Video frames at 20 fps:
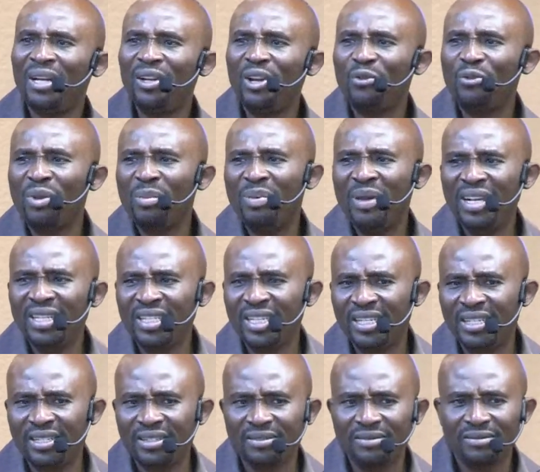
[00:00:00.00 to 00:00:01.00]
not
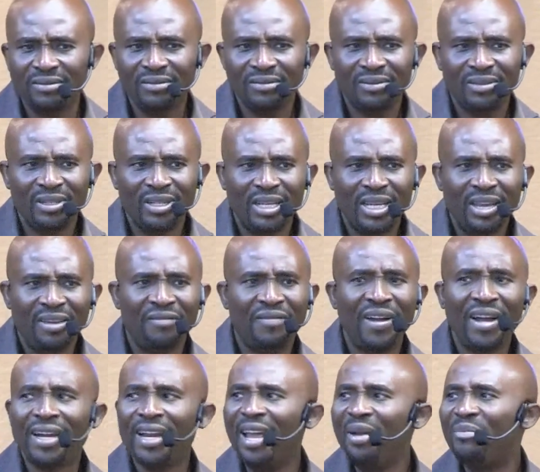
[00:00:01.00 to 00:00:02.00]
repented. In
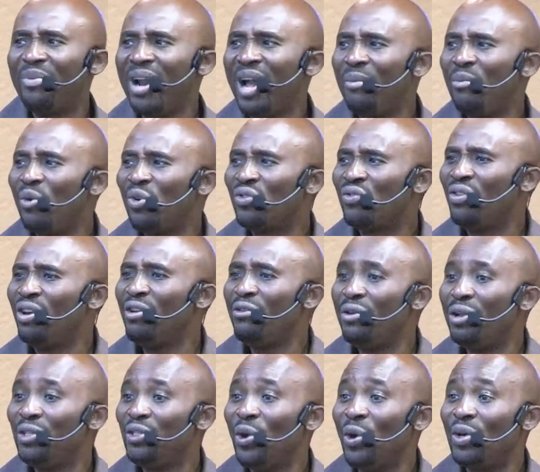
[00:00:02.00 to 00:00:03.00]
fact, Abraham was really
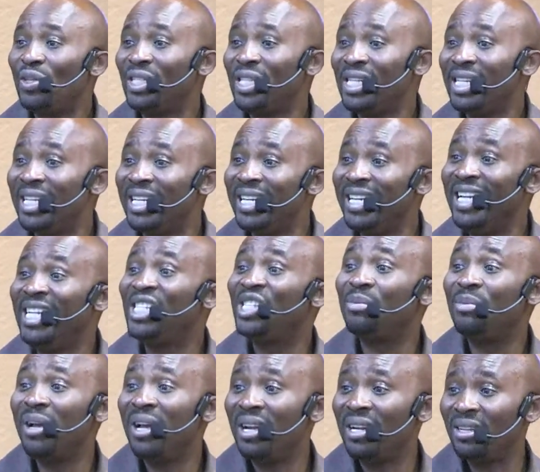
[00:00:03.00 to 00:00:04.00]
rejoicing in
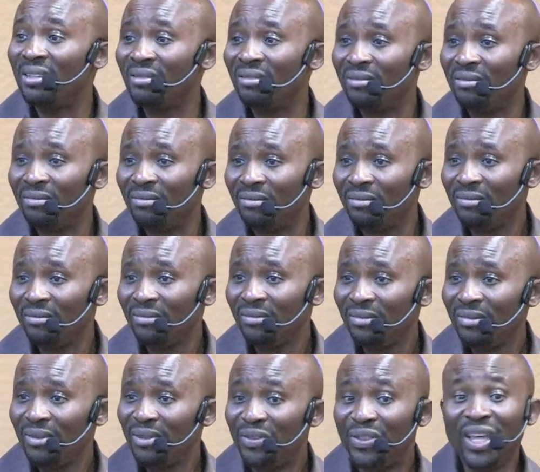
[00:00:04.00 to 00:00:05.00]
Ishmael
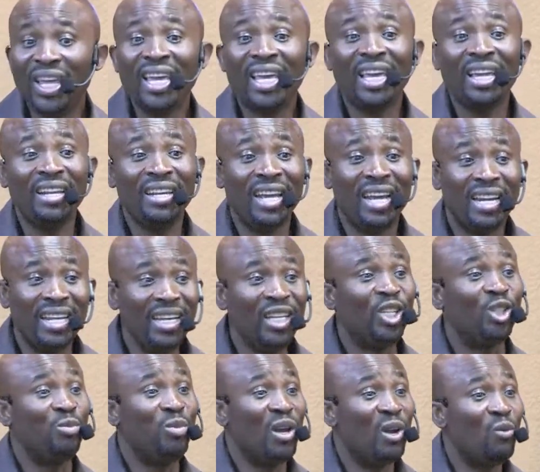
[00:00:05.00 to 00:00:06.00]
thinking that
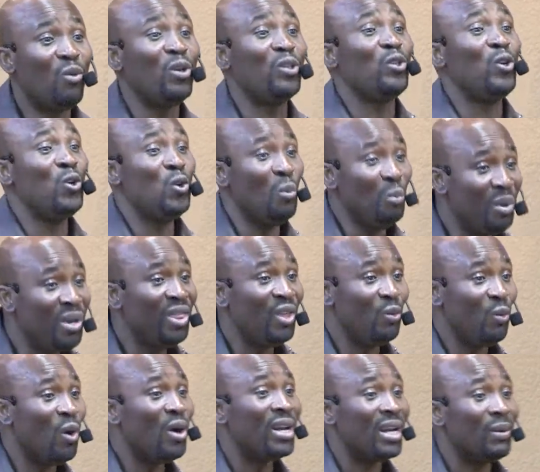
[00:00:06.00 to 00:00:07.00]
Ishmael was going to be the
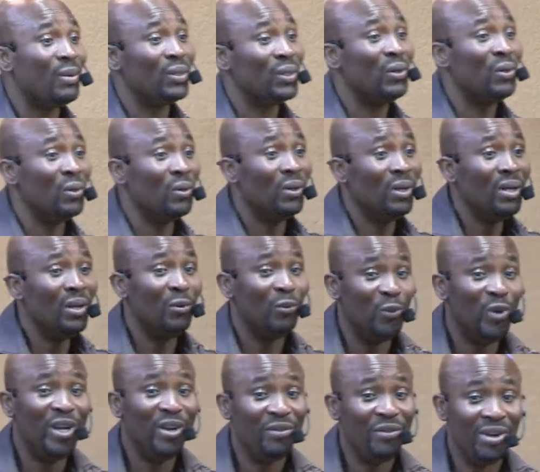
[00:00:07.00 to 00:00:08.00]
one that was going to
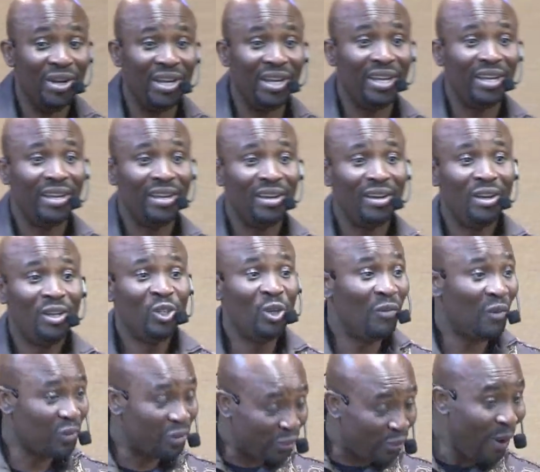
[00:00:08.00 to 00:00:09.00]
really, really. So
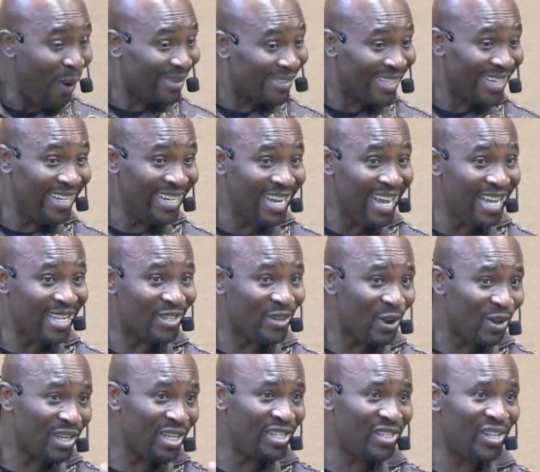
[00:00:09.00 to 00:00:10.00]
for 13 years,
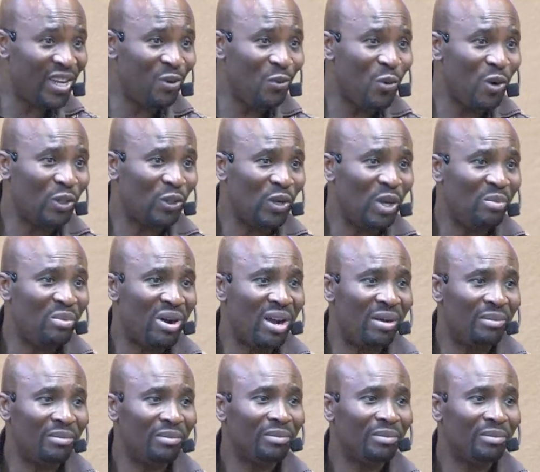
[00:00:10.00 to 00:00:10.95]
God didn't say a word to Abraham.